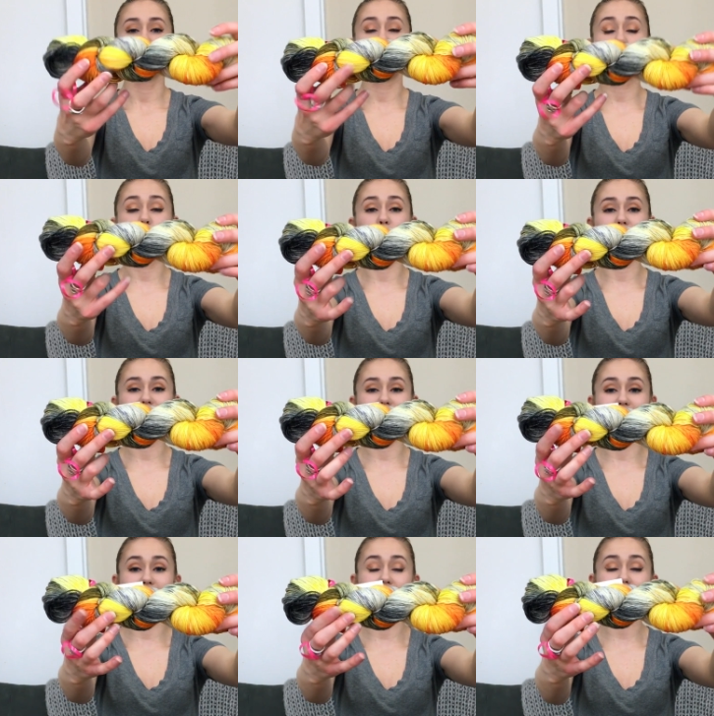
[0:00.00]
With
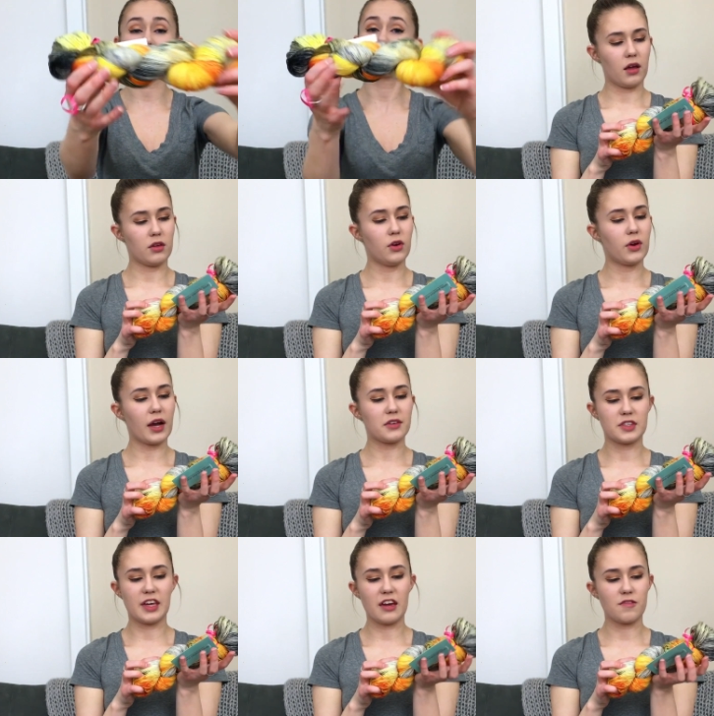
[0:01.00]
Pointed Sticks, you
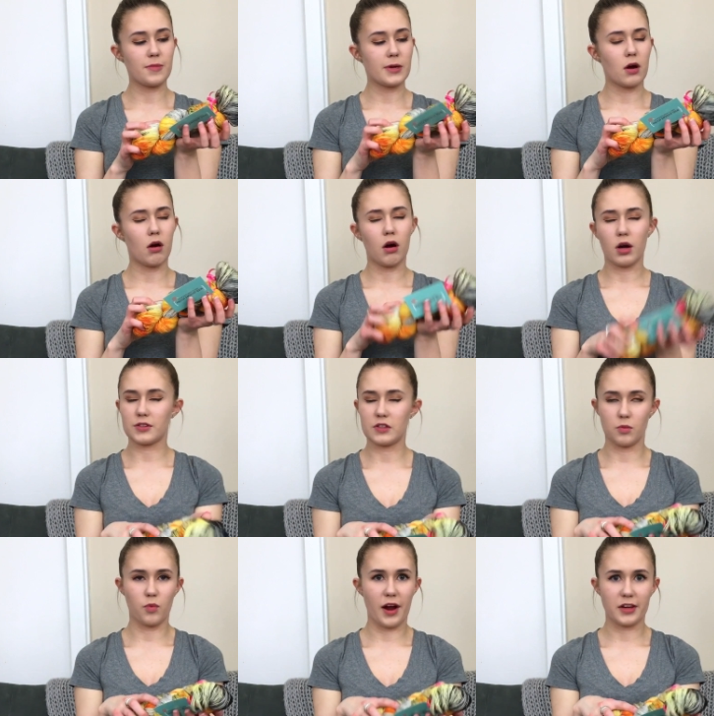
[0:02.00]
guys gave me
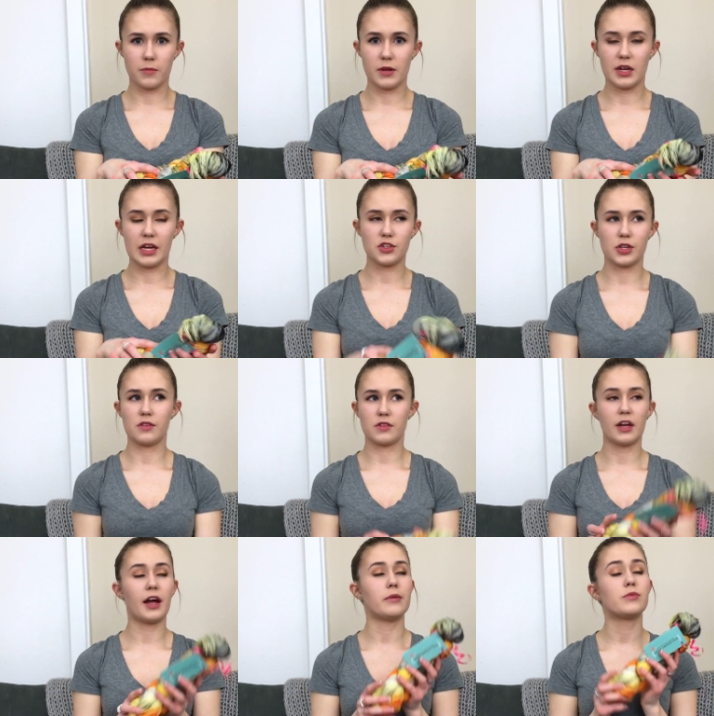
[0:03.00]
awesome recommendations,
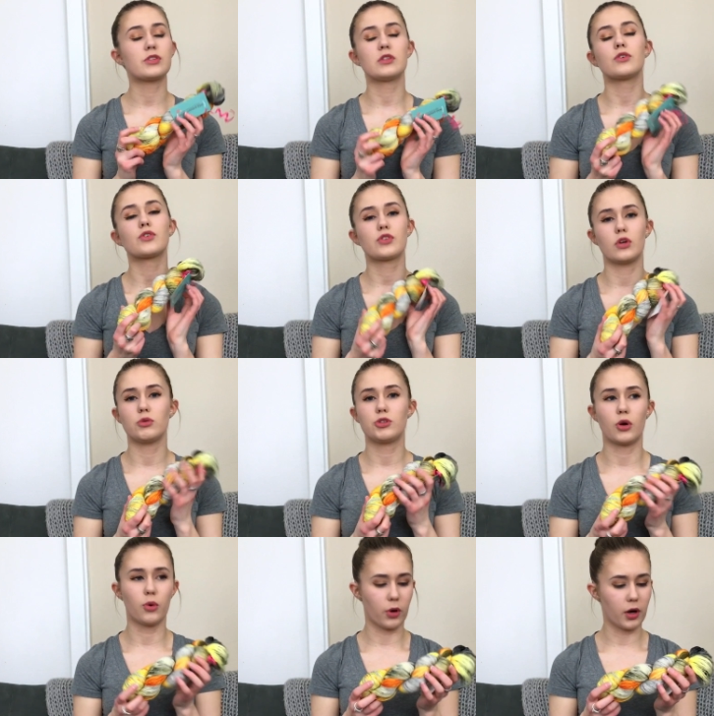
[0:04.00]
and I'm still so
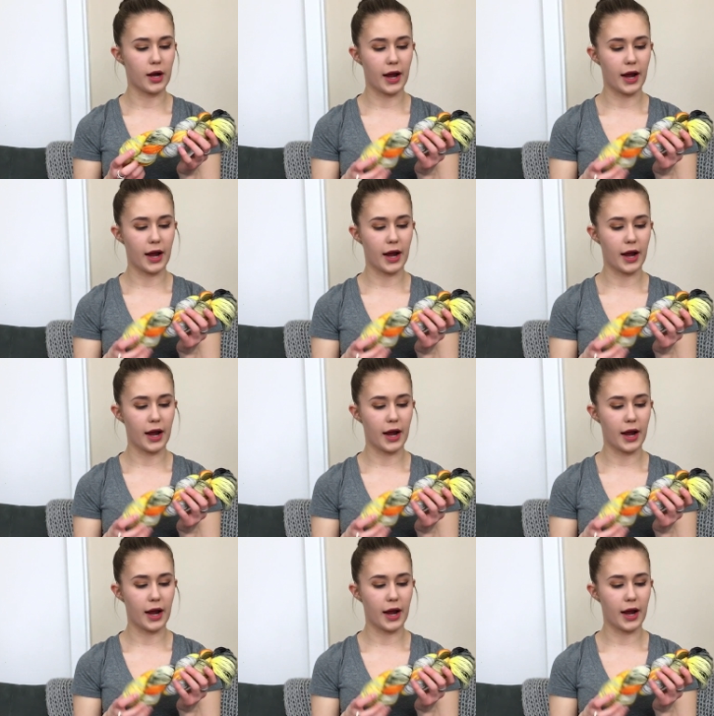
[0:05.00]
torn.